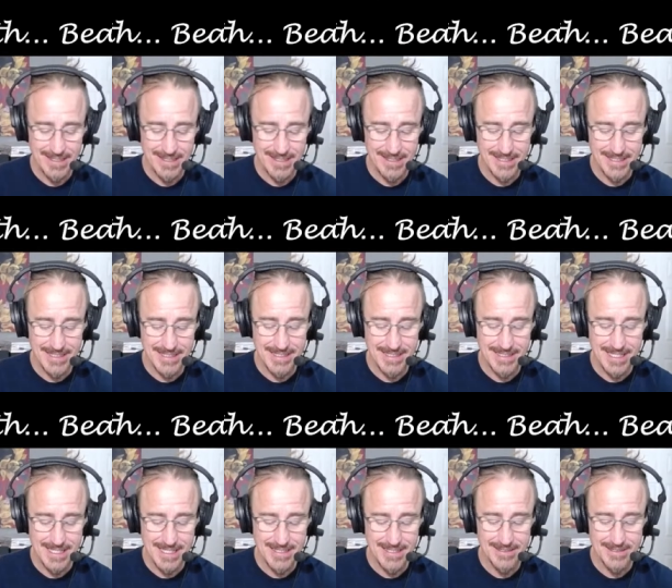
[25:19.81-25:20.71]
Because it
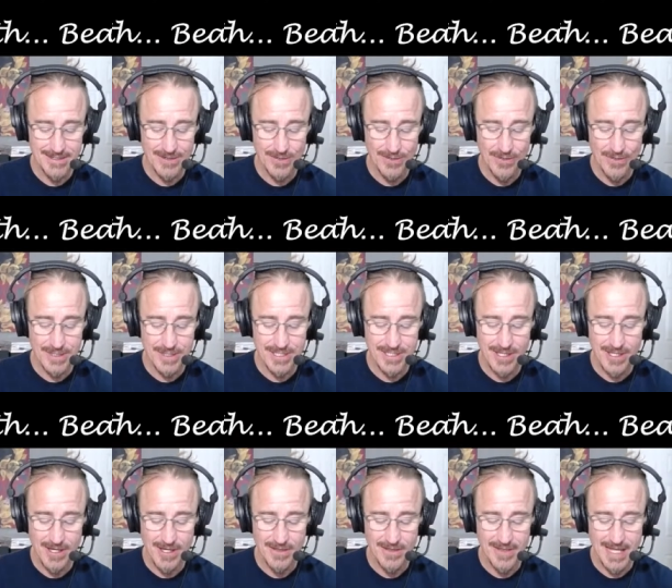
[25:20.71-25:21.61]
said the Lord
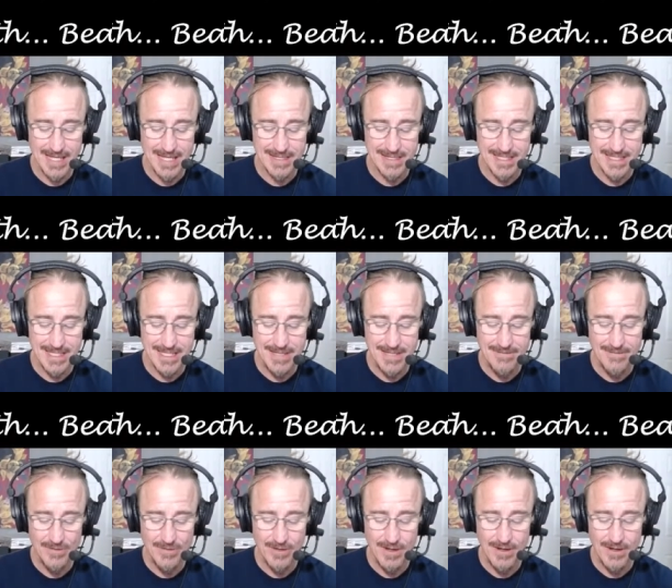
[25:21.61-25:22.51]
saw that the
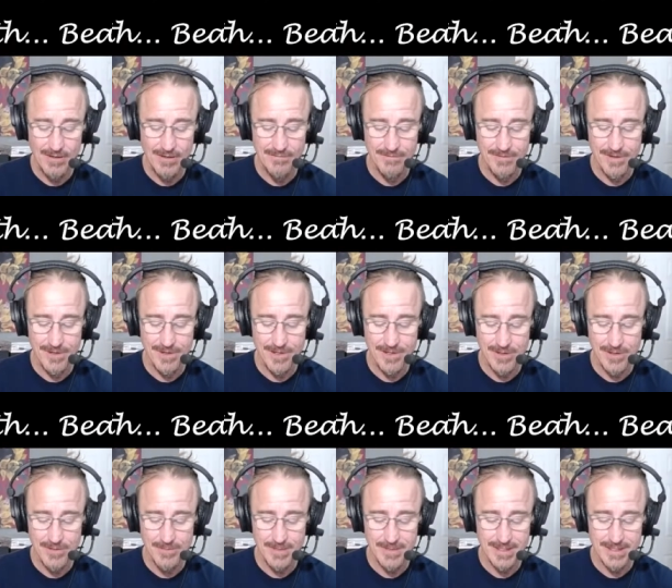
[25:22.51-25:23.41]
evil of the
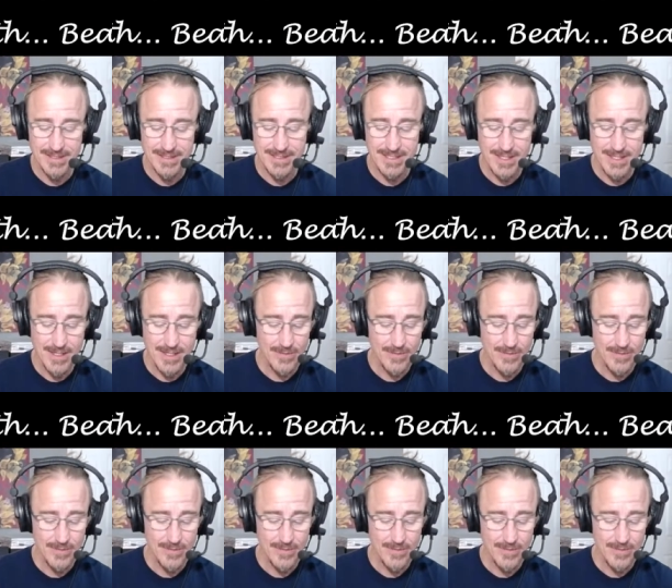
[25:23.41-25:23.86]
humans